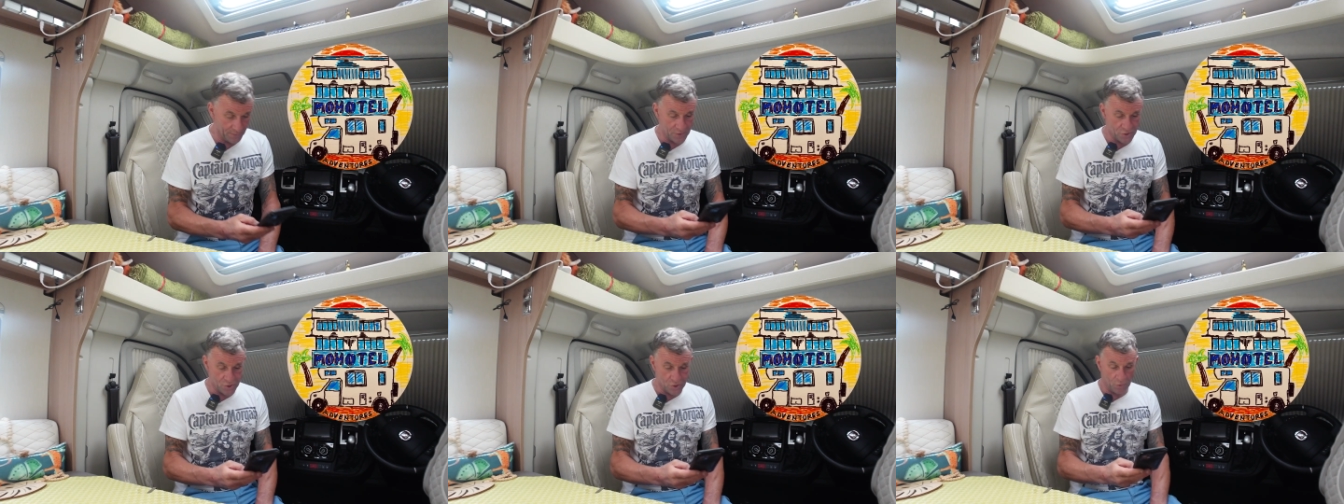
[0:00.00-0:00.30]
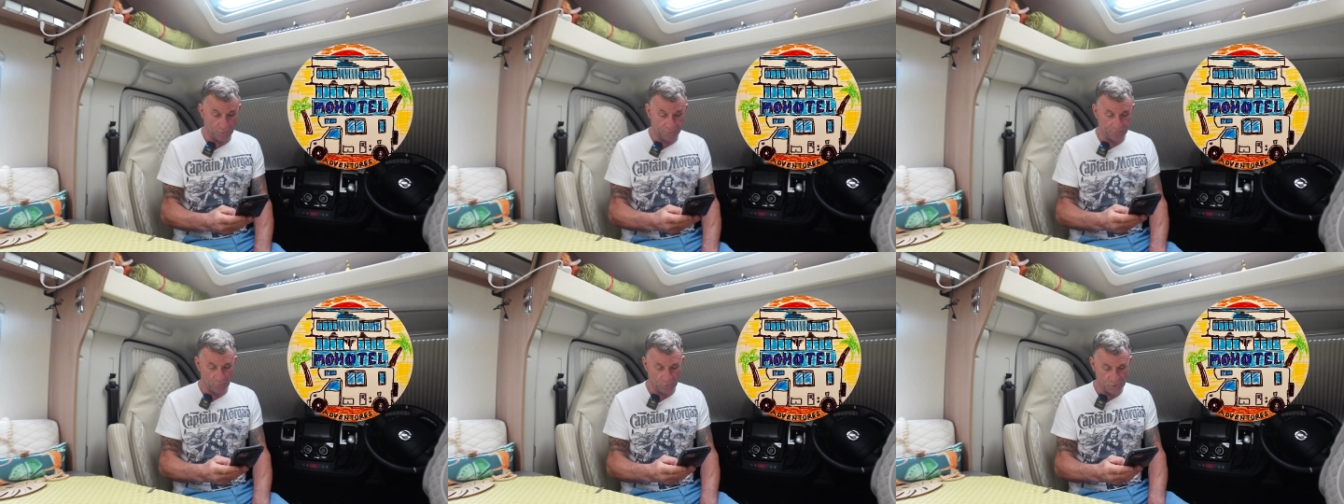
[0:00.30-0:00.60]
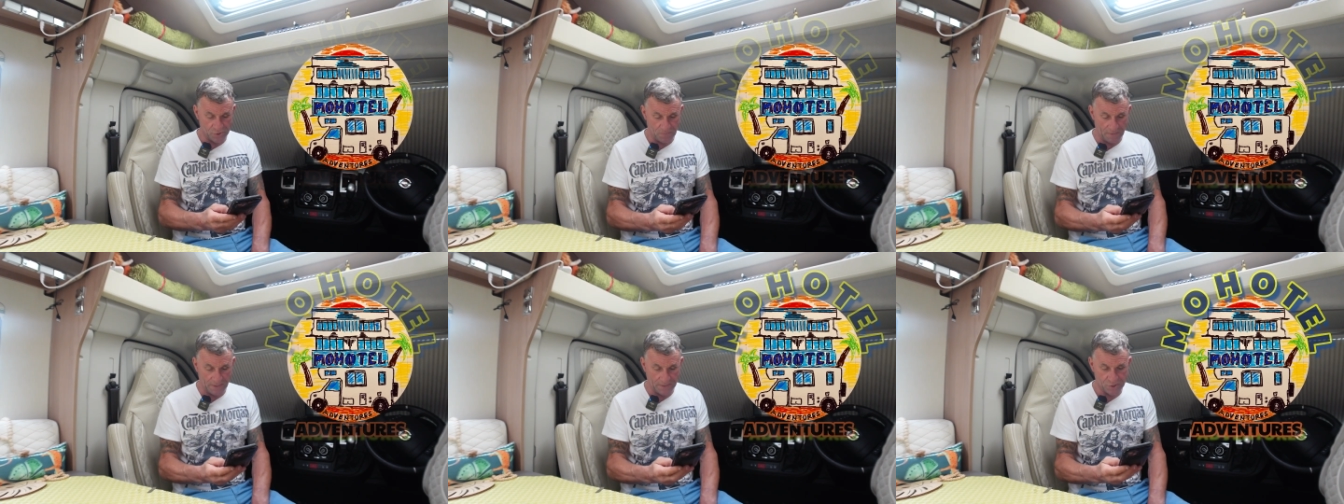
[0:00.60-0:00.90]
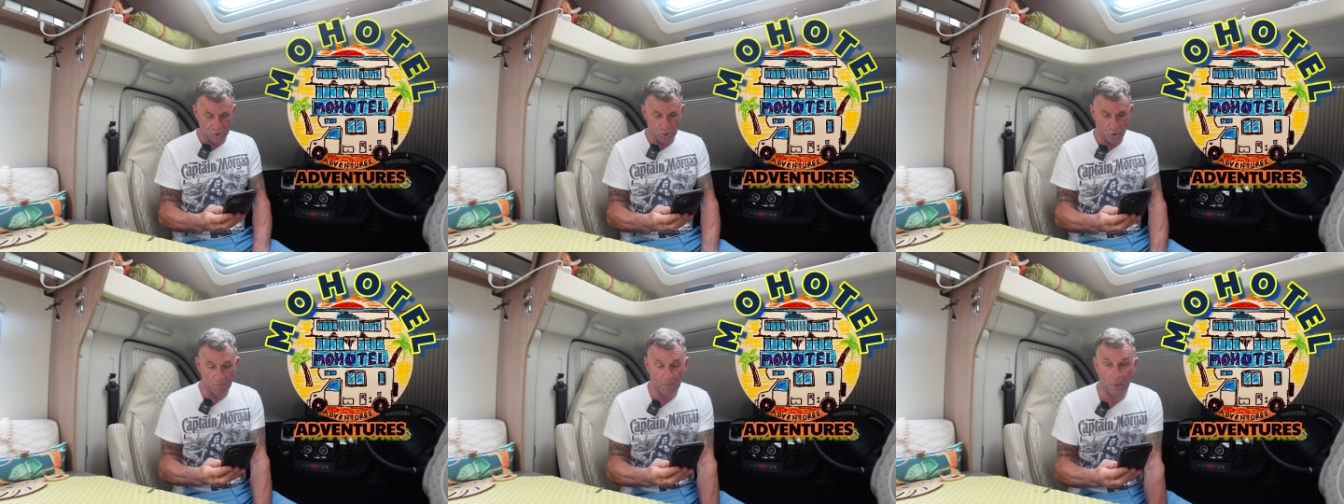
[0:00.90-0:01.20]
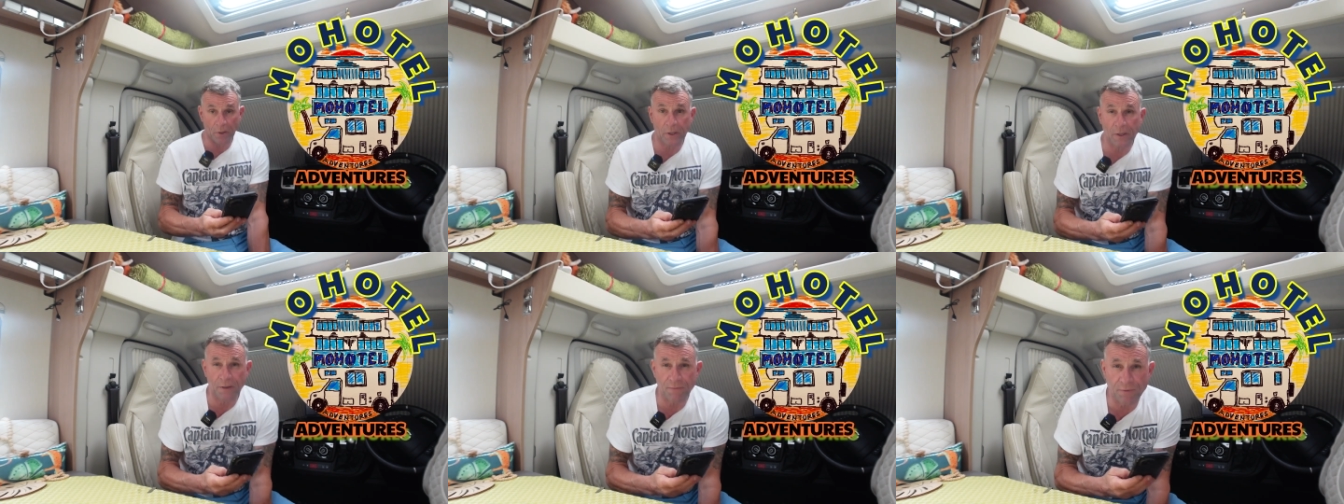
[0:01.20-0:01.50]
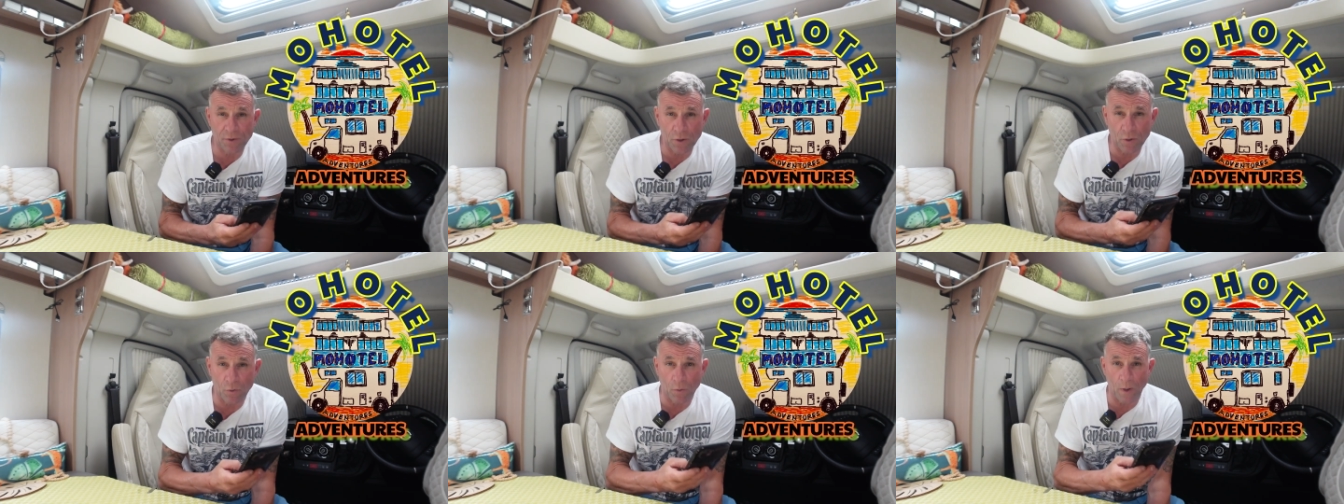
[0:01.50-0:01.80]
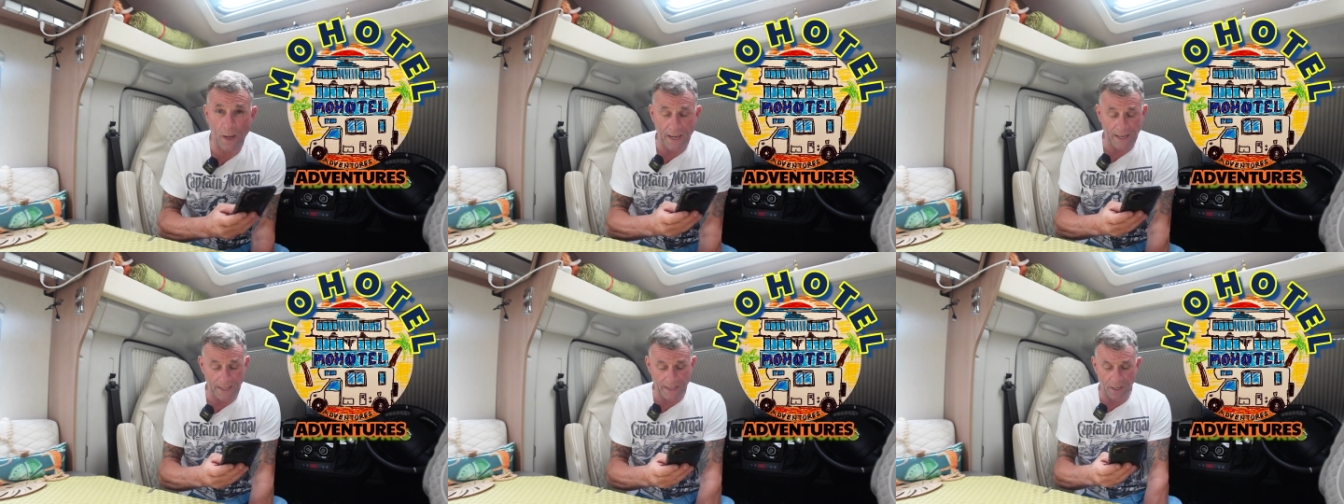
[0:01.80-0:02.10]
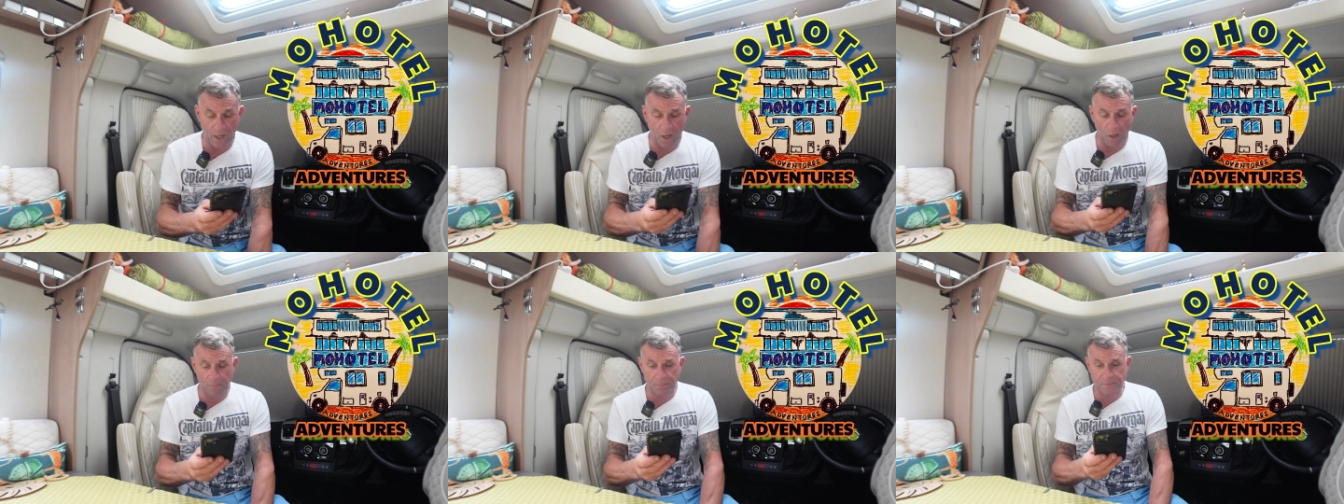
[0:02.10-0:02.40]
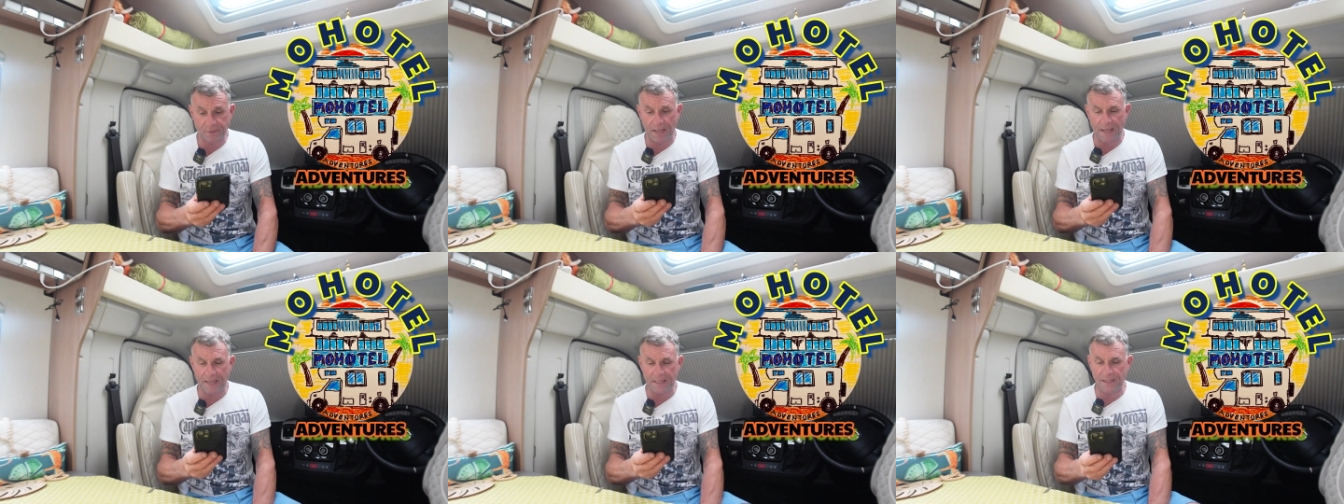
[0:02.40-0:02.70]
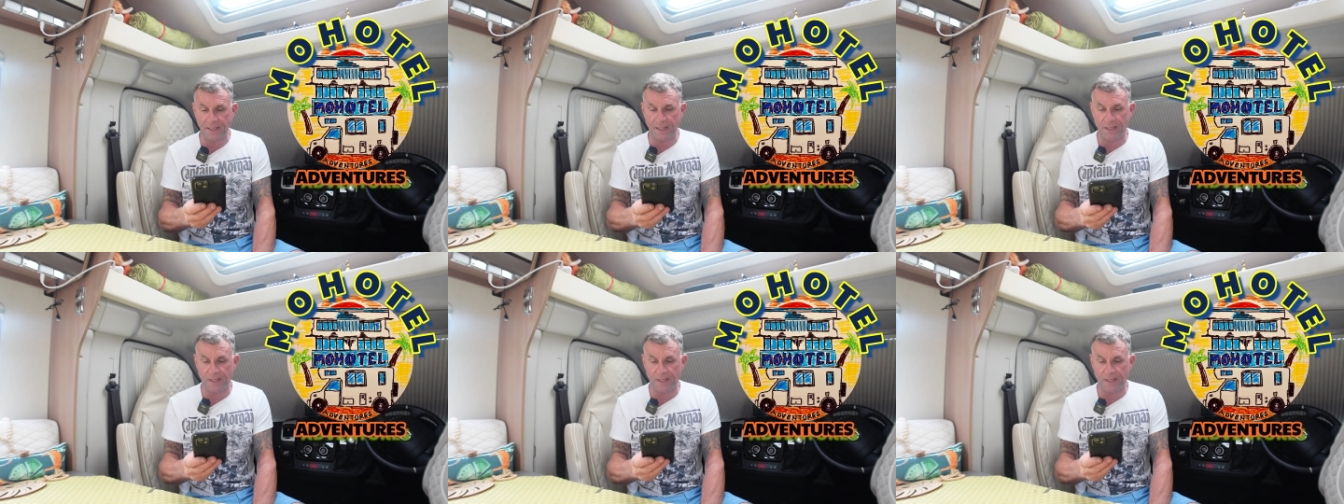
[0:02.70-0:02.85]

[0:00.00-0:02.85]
So I thought it was about time I'd give you a update.